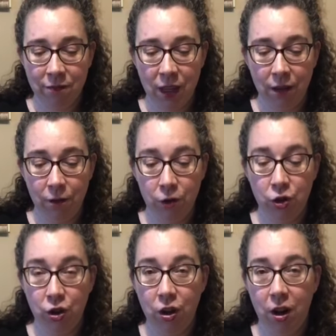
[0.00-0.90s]
for
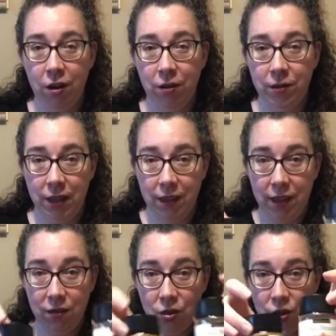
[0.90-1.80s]
sure are using
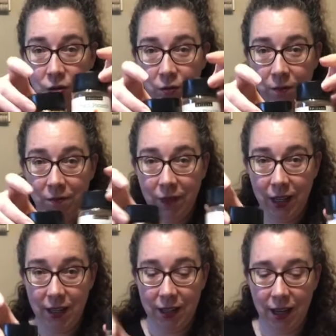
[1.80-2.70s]
these two
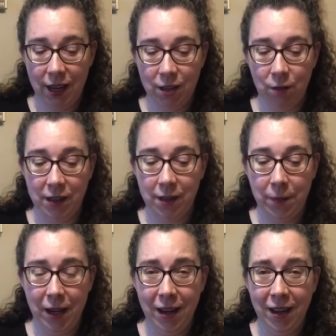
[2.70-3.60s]
in today's
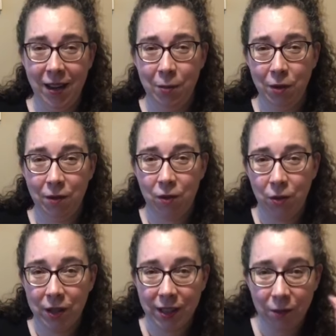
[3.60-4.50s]
recipe, but of
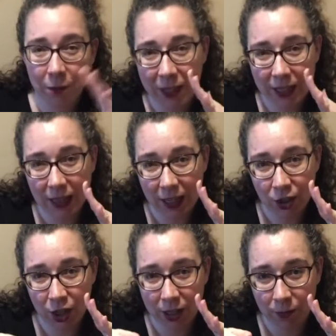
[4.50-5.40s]
course it would be
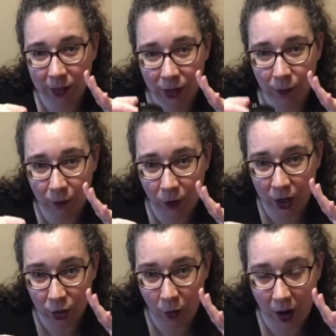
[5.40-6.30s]
delicious with some
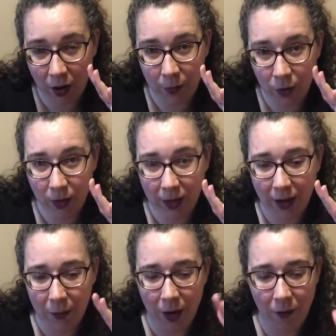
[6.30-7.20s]
fresh guacamole,
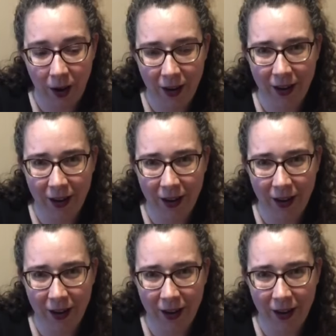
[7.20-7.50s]
am I right?